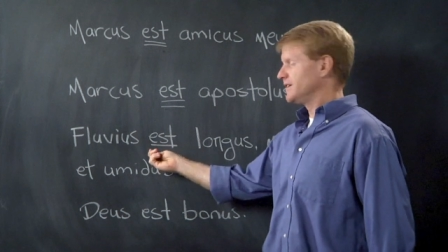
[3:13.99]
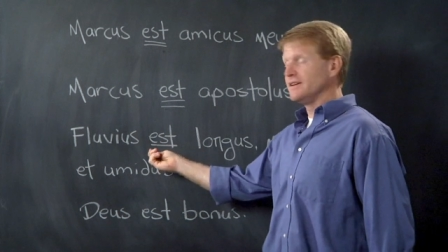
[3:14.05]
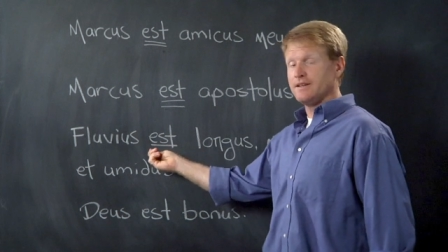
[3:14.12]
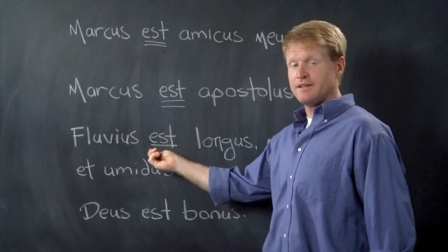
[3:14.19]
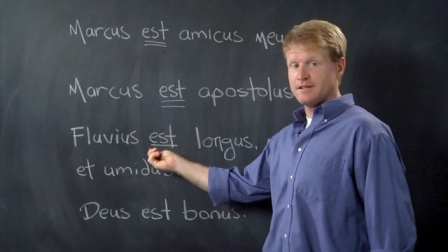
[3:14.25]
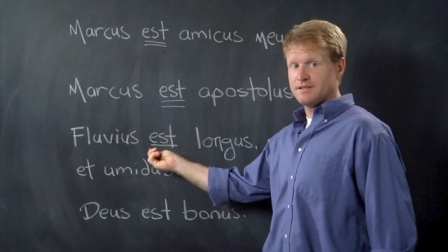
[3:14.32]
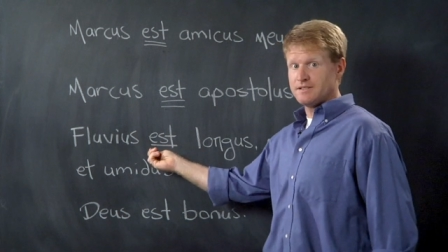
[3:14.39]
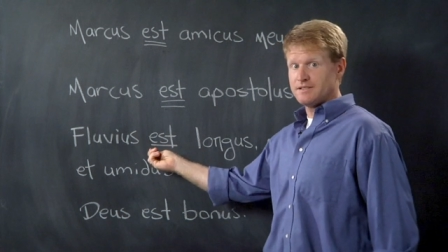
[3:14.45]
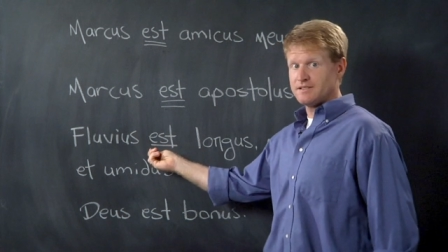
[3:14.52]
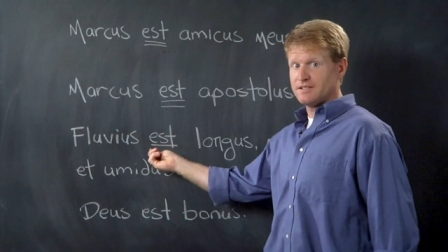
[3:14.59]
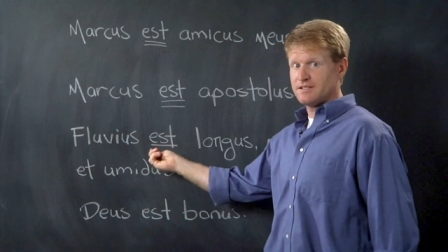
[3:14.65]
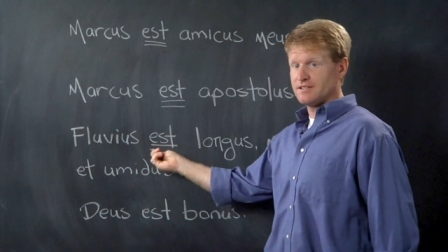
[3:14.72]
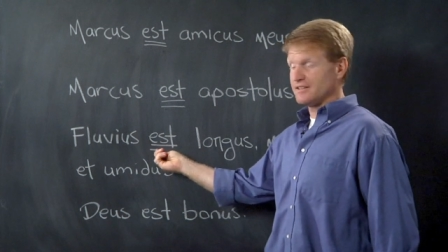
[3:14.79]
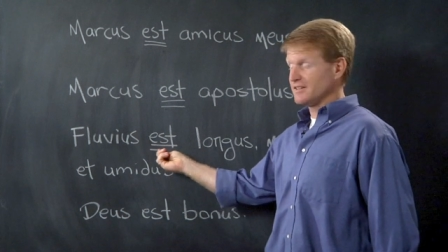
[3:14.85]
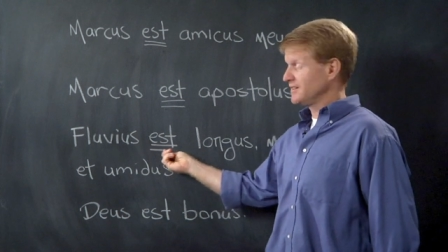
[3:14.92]

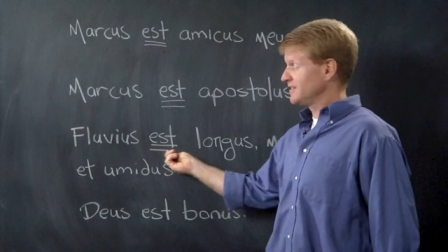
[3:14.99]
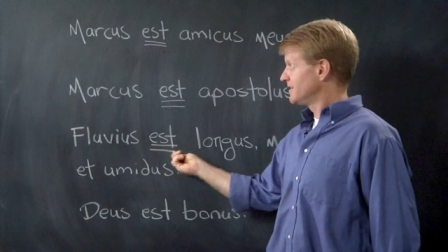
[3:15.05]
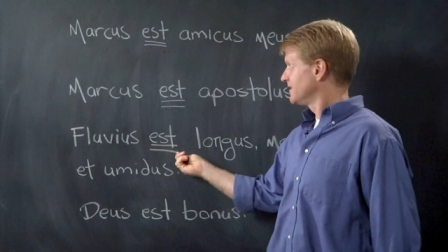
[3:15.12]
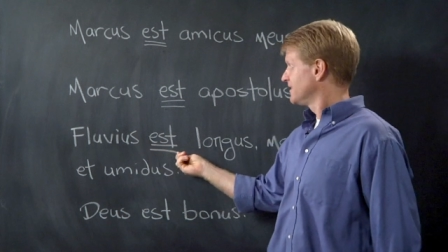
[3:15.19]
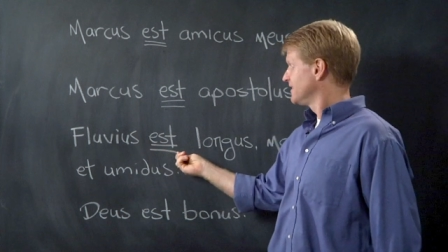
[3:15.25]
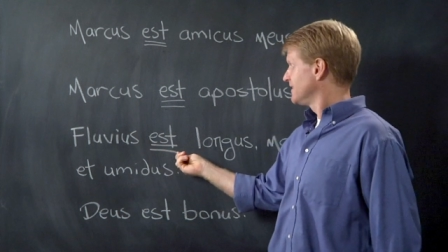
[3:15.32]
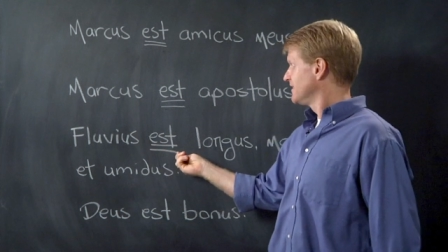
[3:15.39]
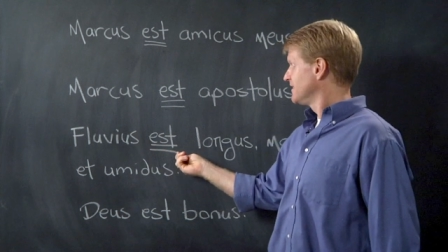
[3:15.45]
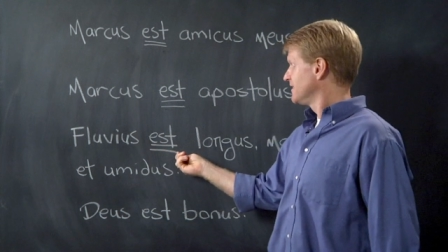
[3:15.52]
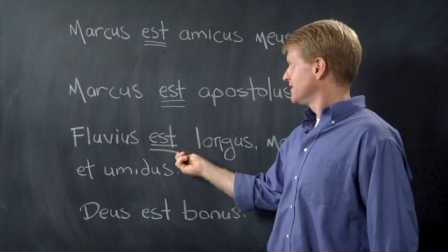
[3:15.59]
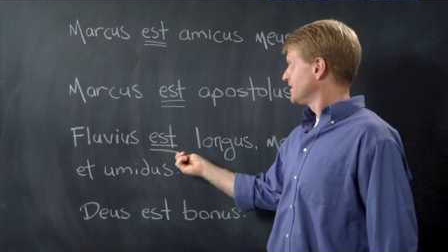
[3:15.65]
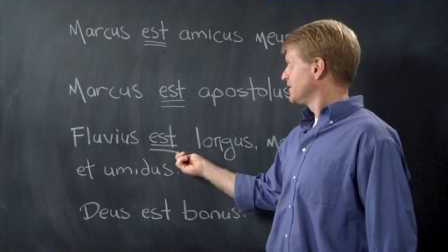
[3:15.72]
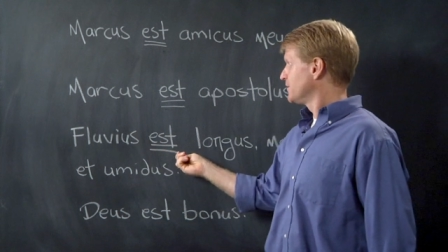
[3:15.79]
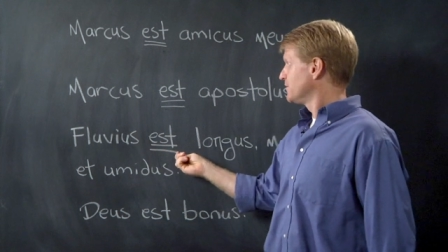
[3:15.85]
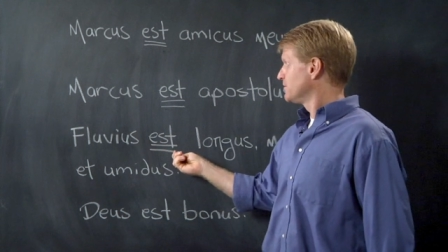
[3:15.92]
Is.
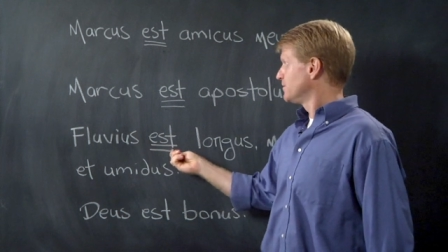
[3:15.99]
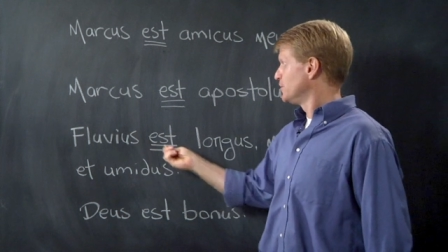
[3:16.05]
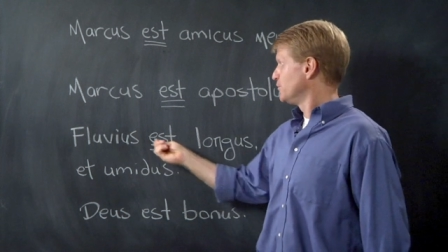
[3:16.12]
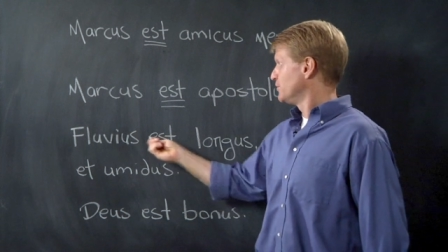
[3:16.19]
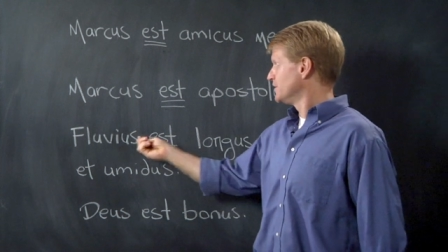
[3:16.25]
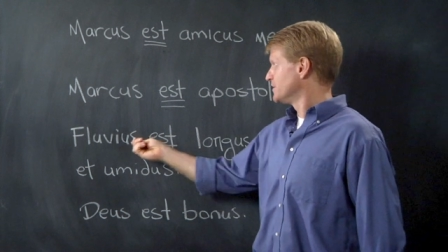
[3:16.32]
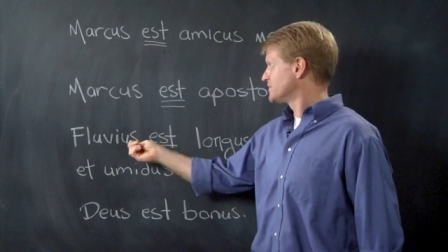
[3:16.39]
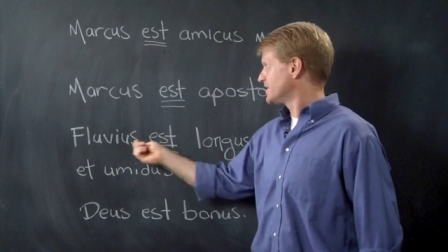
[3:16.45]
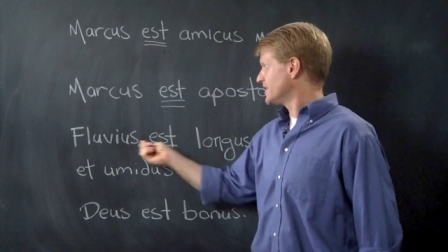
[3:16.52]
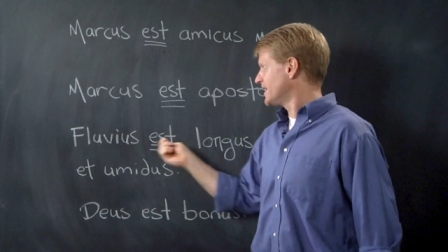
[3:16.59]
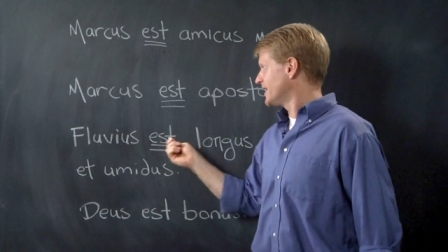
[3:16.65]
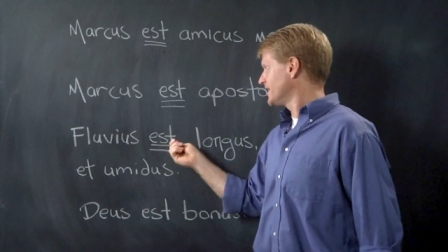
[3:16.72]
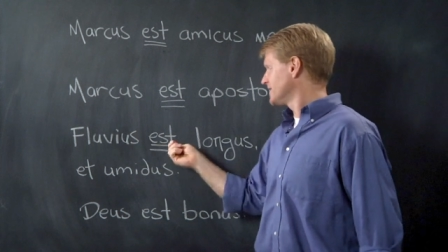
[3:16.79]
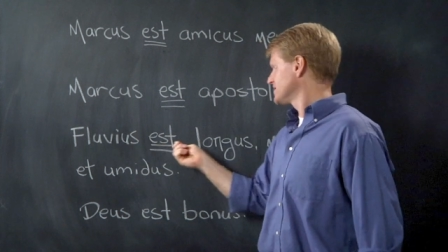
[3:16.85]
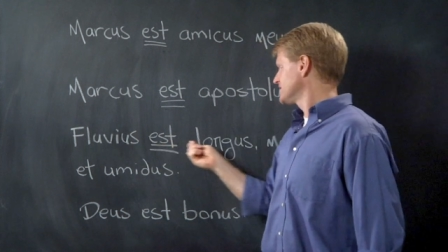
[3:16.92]
Fluvius
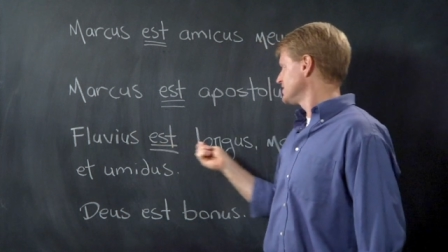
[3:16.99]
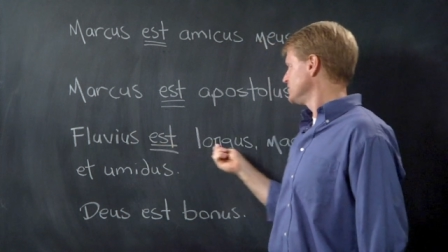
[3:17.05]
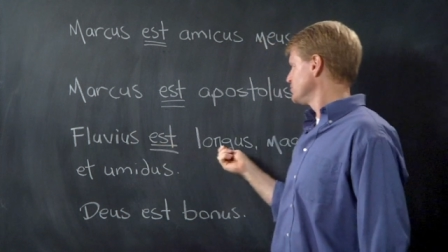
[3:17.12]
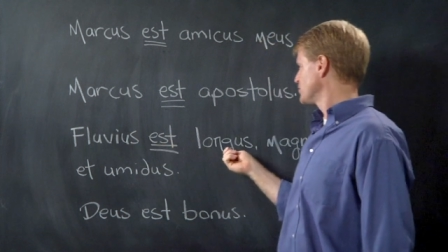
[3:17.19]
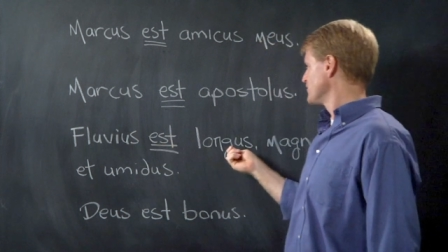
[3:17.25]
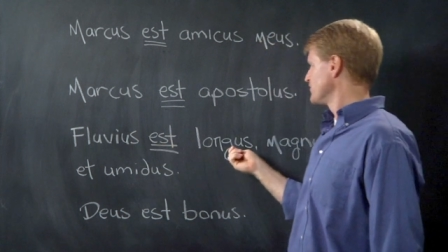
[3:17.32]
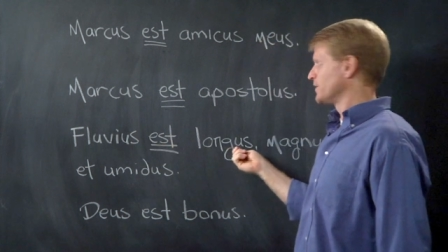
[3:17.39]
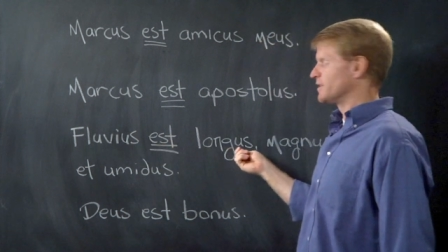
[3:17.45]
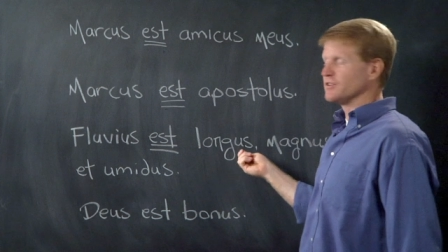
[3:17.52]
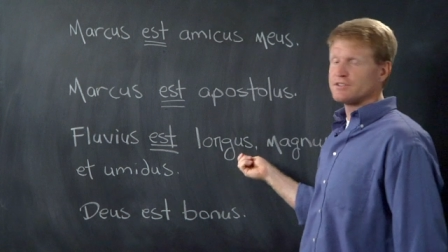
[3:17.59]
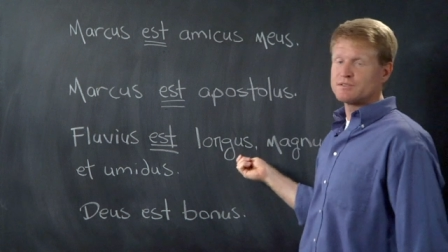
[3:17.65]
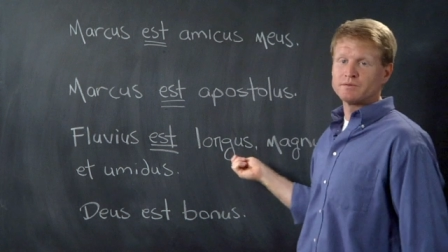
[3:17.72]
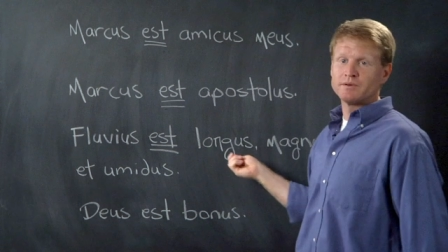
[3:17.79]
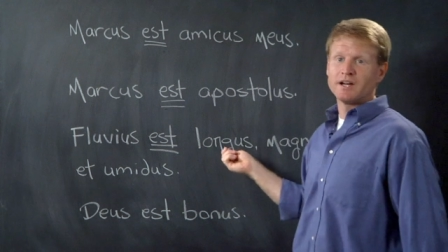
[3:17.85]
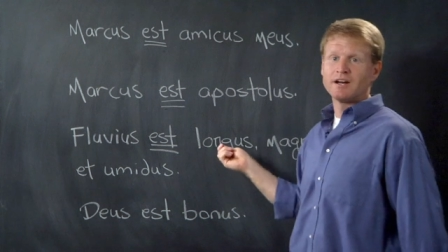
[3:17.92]
est, you can figure
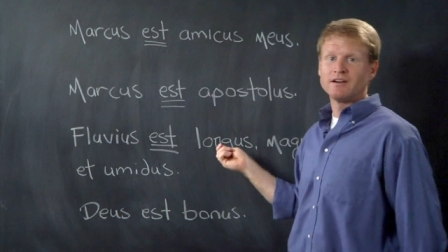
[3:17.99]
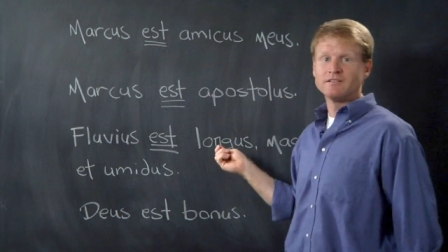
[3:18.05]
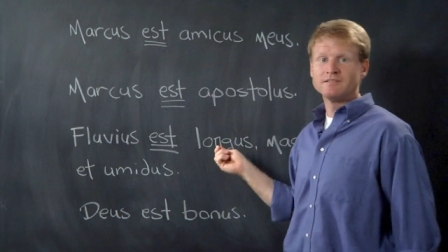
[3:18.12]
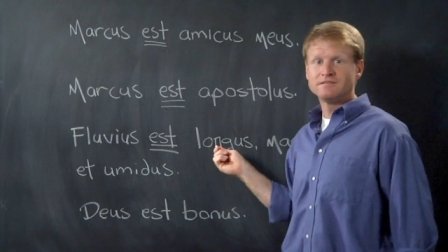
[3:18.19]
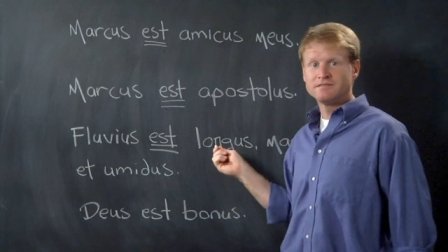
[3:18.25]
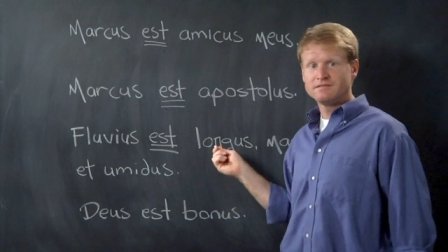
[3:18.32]
this one out.